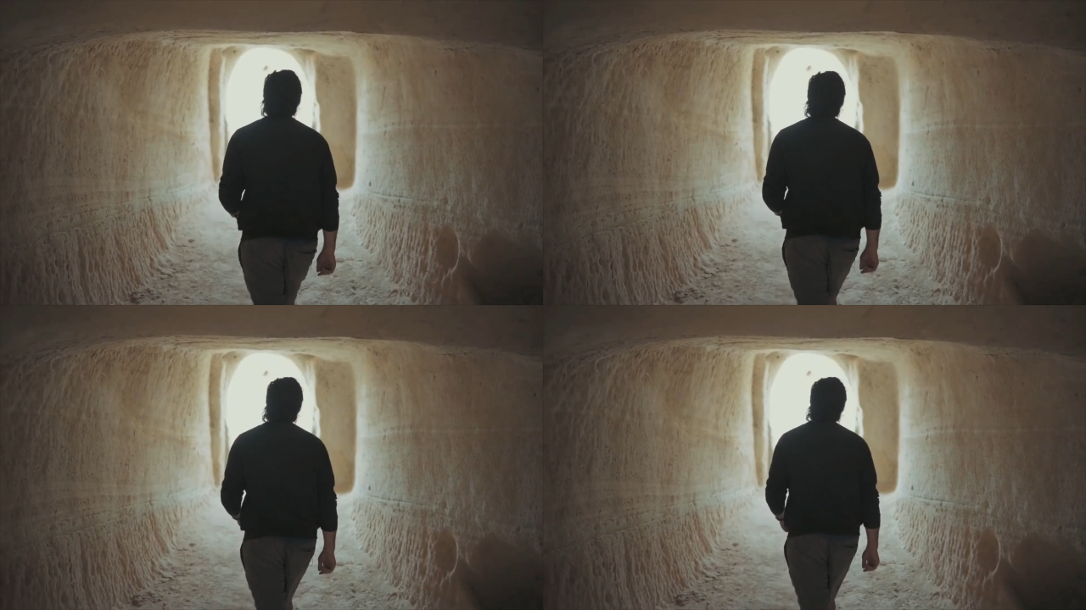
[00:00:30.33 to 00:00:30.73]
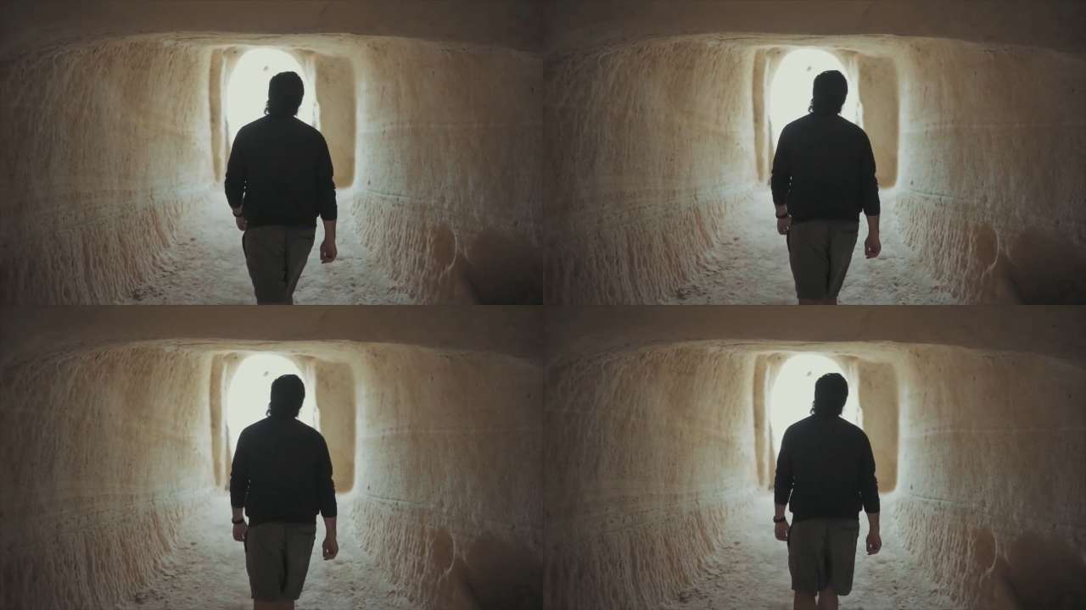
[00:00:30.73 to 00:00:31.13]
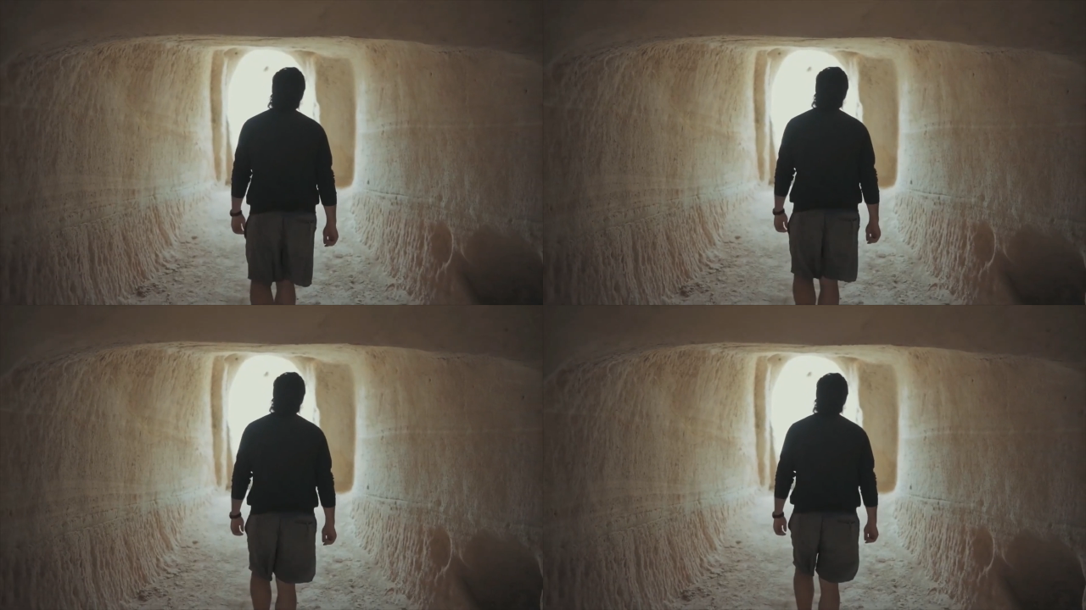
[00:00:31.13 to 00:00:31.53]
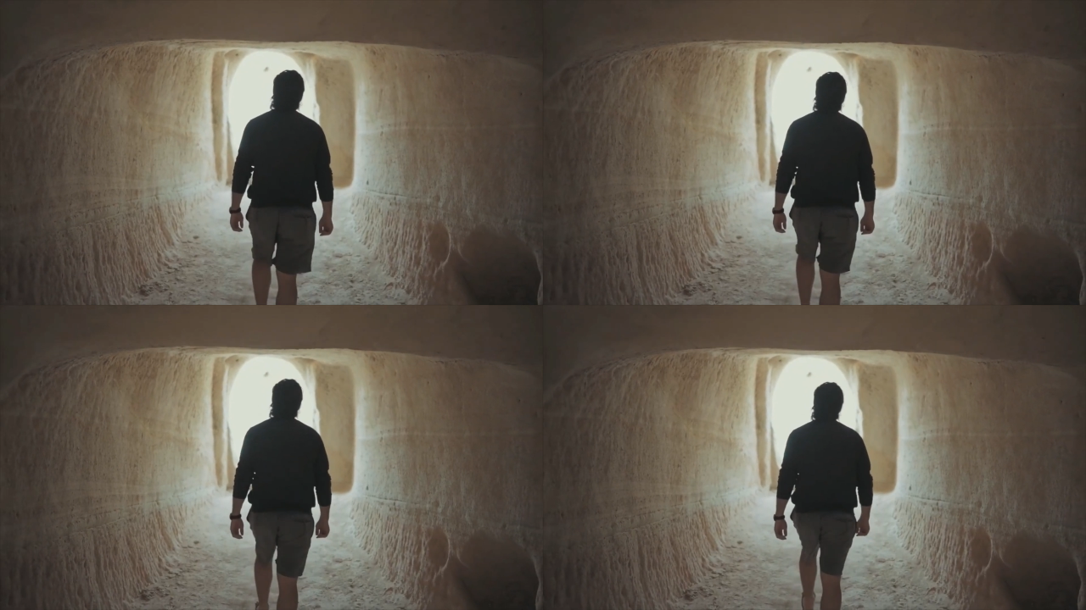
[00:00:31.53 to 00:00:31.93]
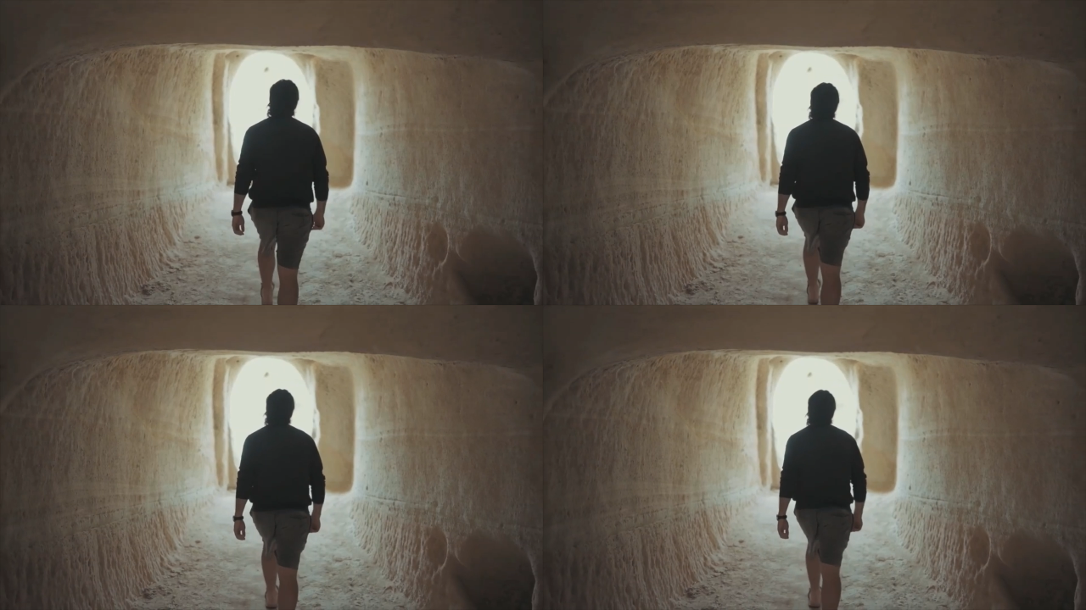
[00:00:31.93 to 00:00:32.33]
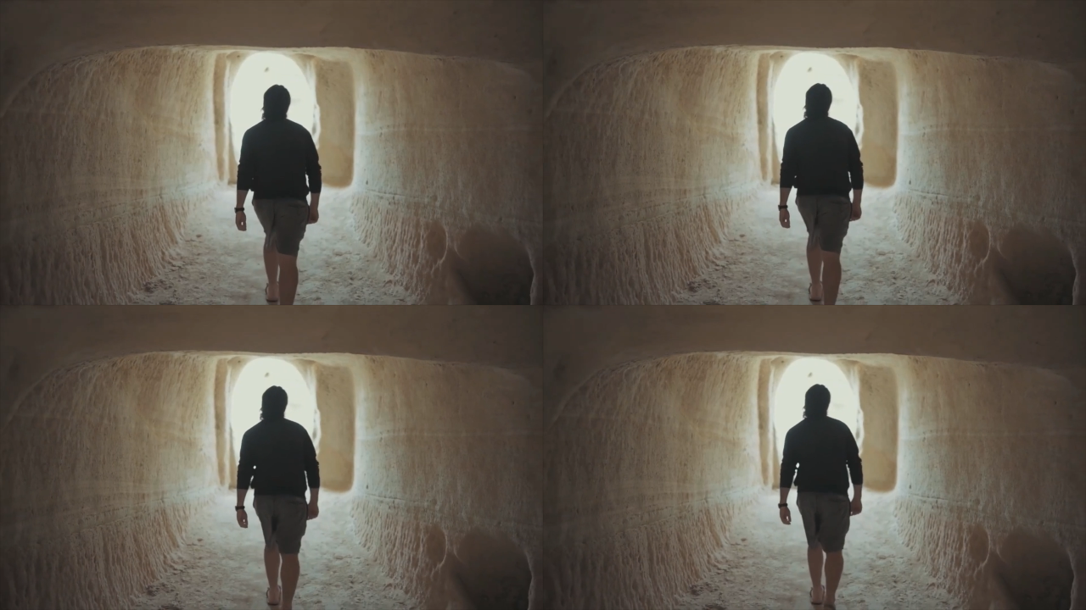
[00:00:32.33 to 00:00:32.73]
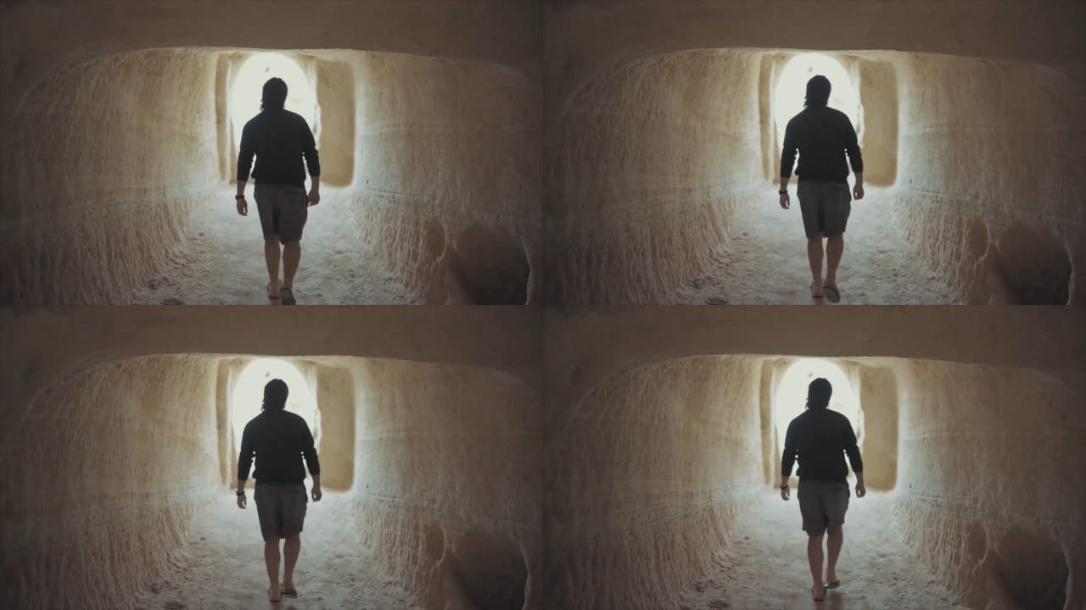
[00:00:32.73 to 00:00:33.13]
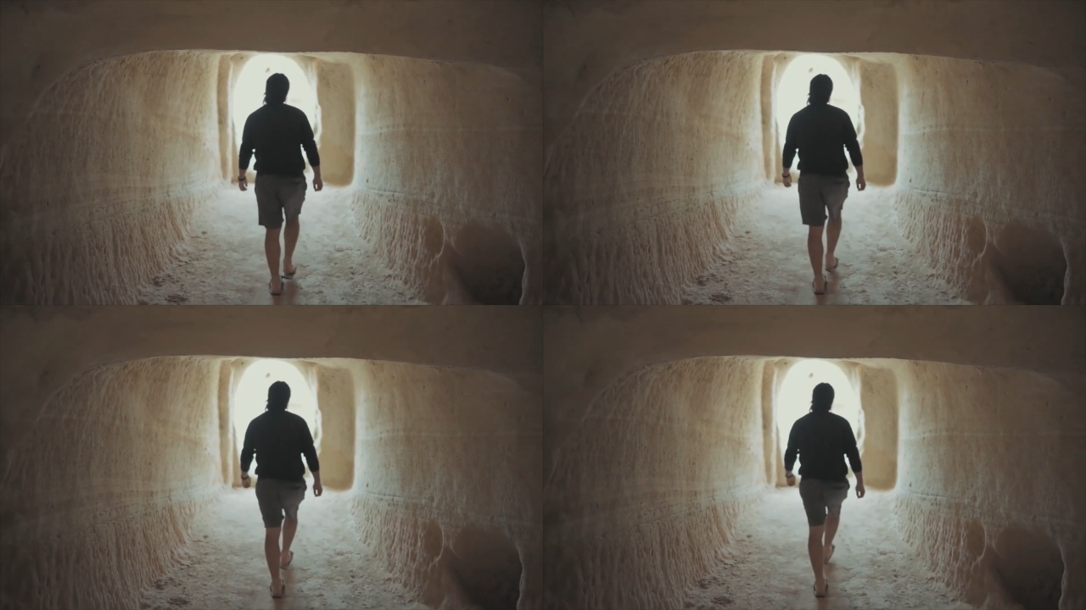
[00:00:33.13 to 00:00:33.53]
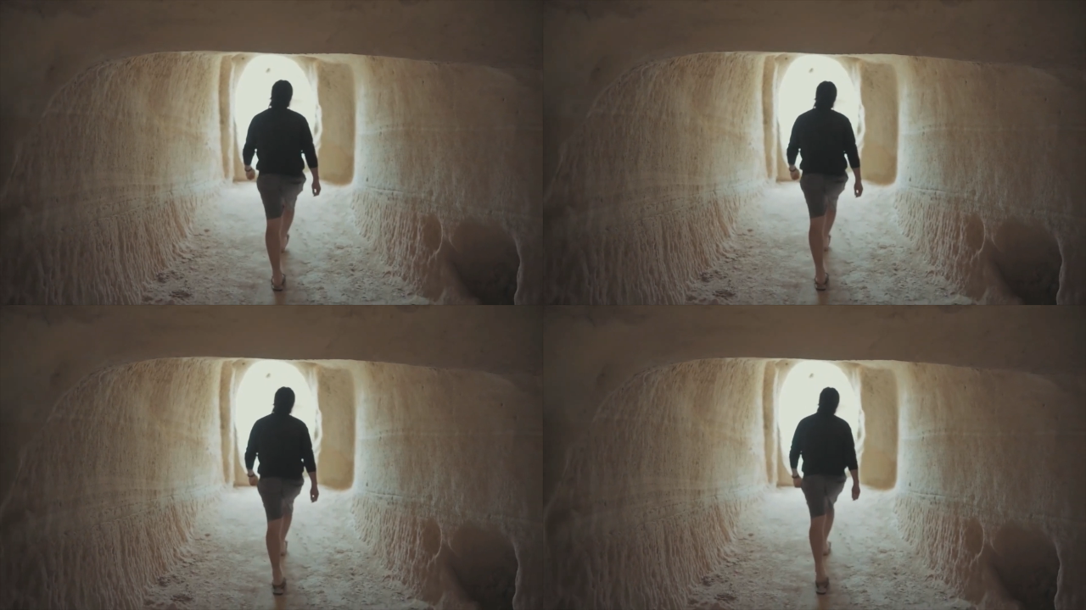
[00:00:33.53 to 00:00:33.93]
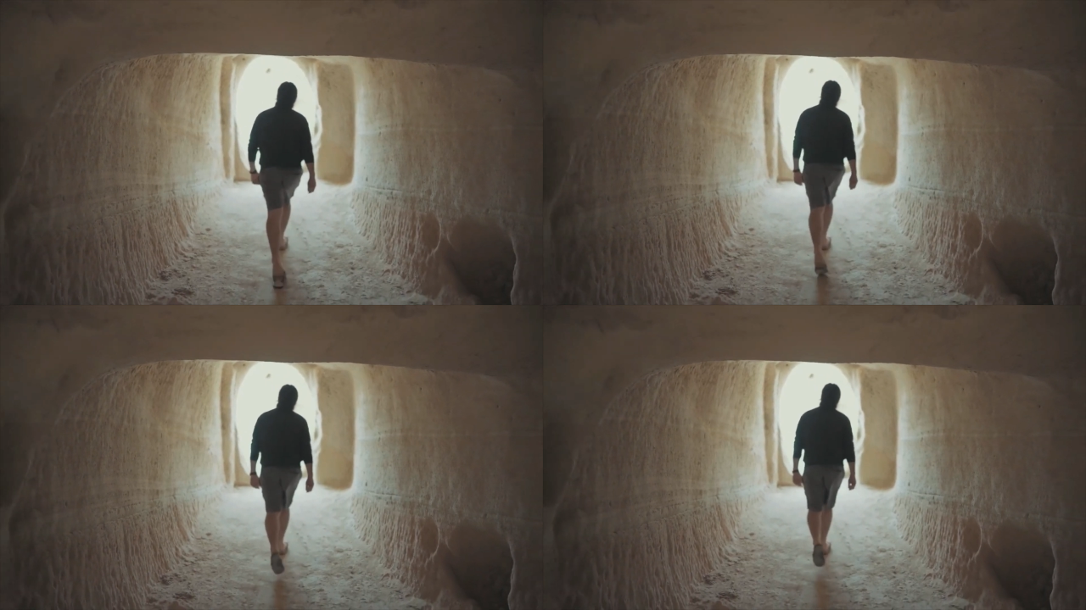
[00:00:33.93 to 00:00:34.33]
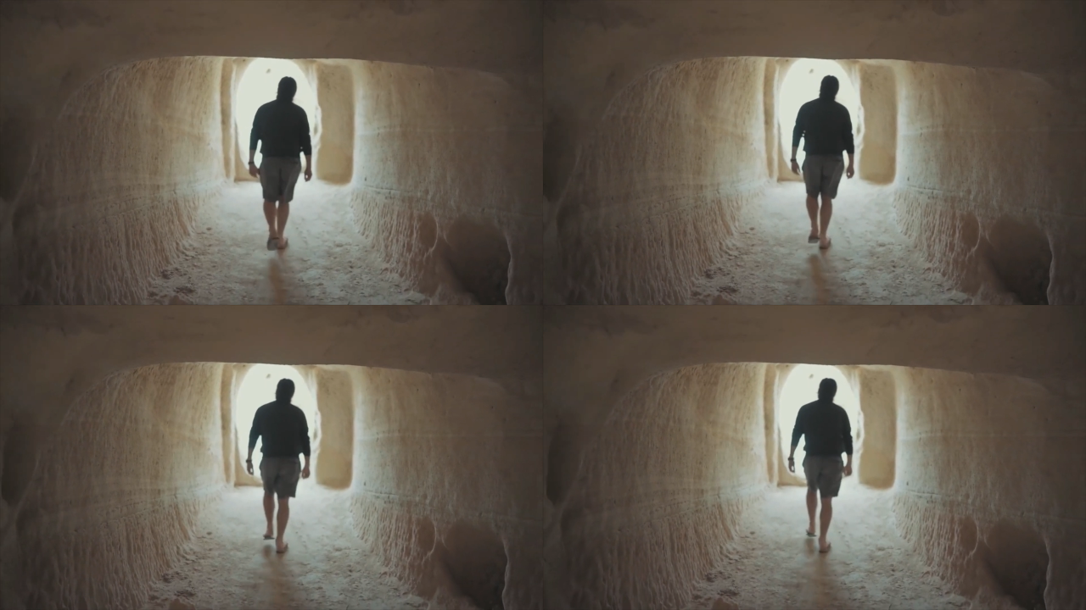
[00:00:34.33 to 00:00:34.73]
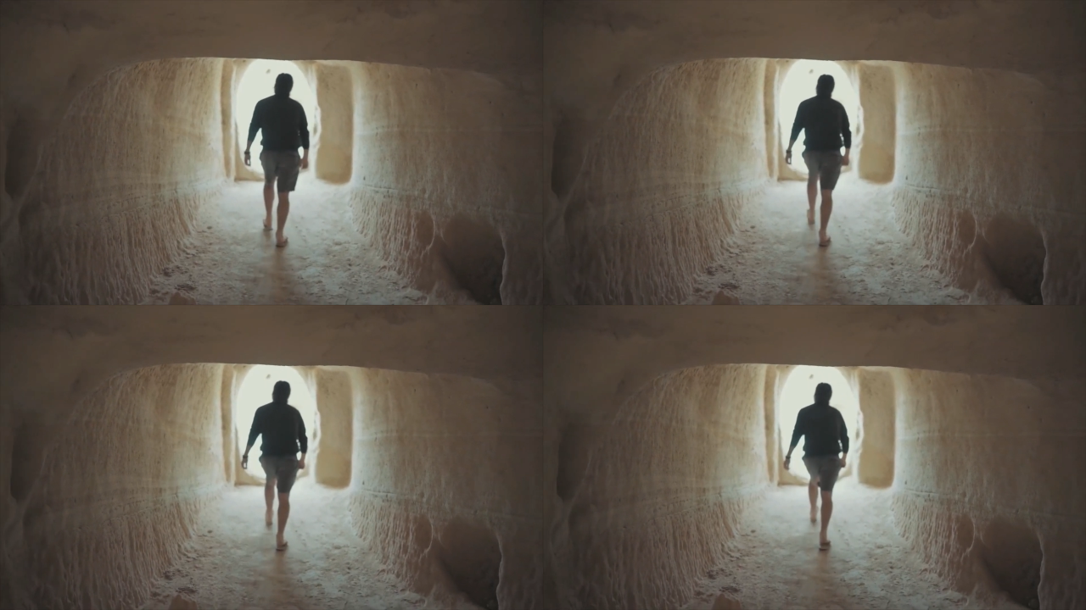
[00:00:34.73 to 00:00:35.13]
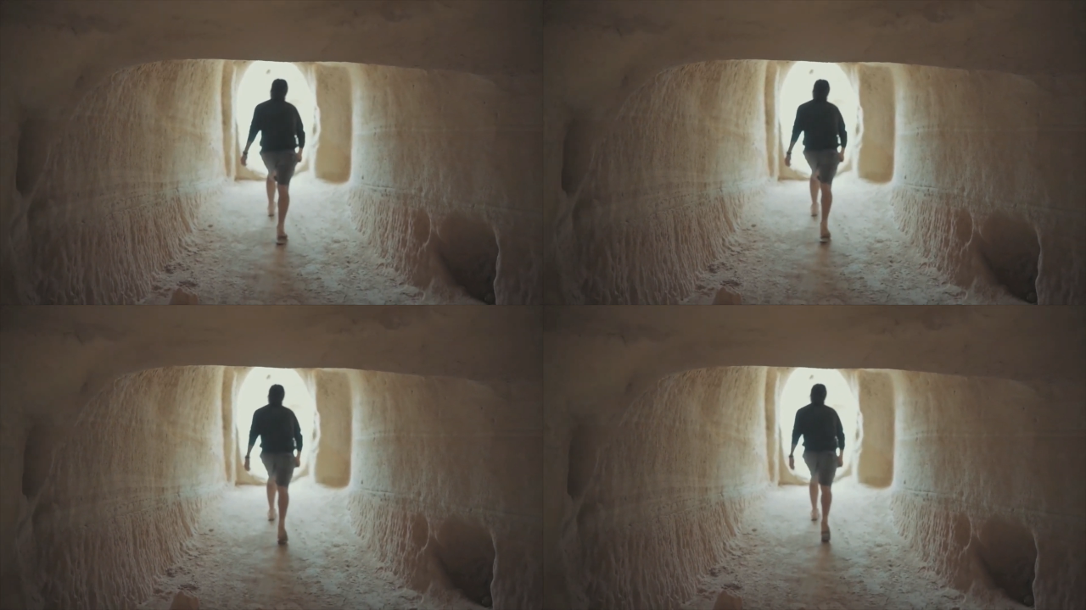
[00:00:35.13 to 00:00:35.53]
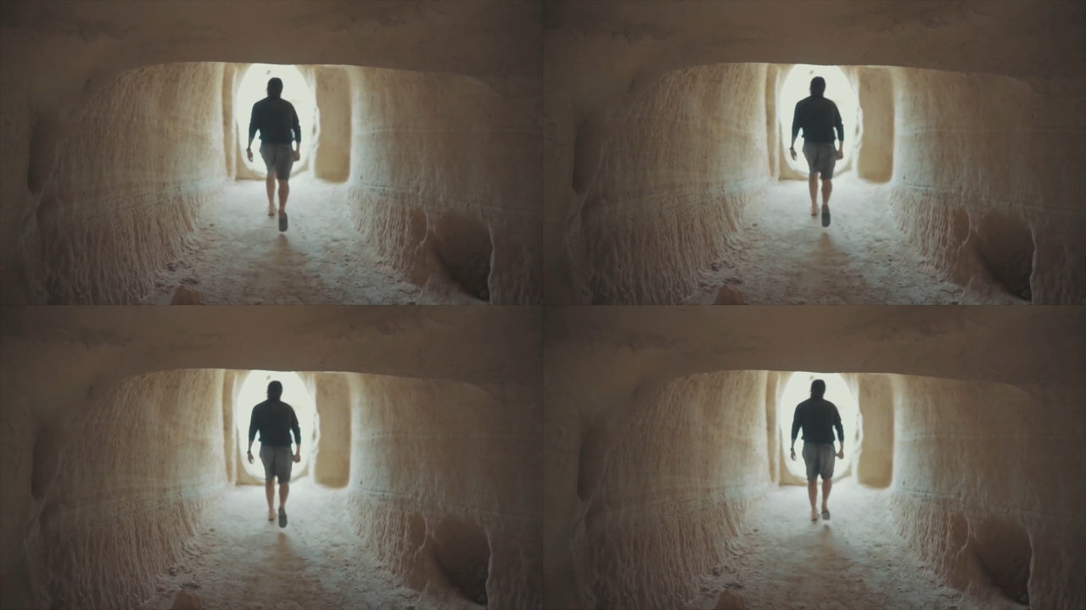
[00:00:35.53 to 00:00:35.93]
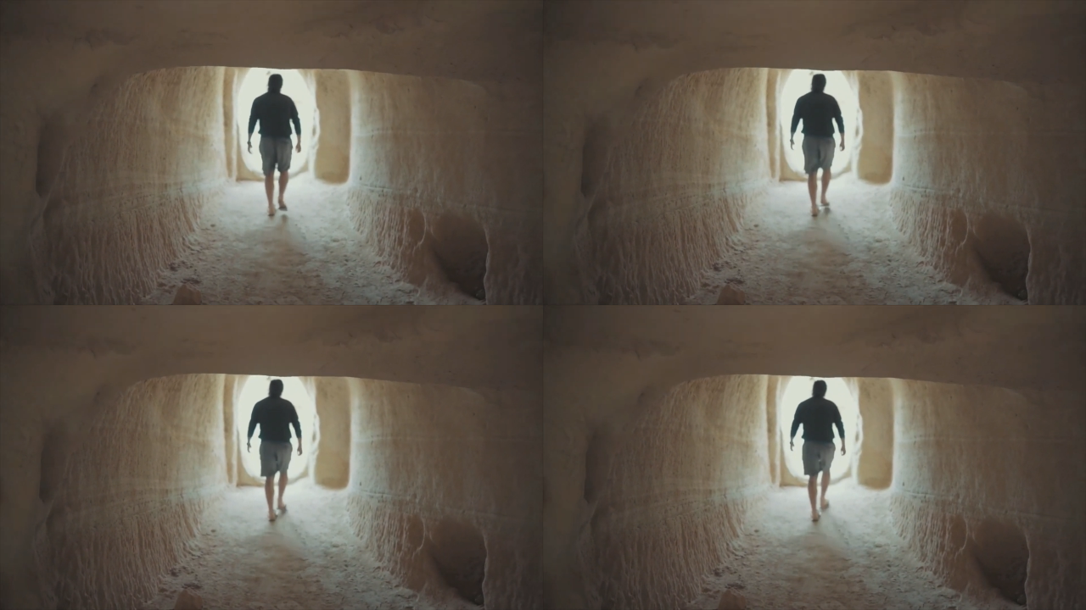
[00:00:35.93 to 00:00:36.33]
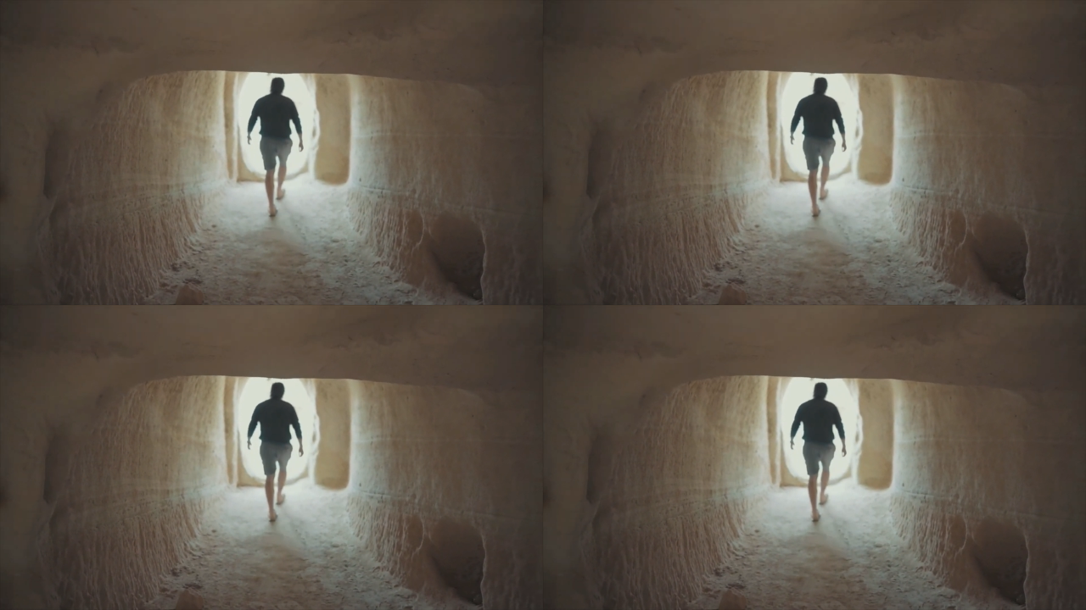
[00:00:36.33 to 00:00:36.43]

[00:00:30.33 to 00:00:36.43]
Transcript: No face is visible, so there are no lips to read.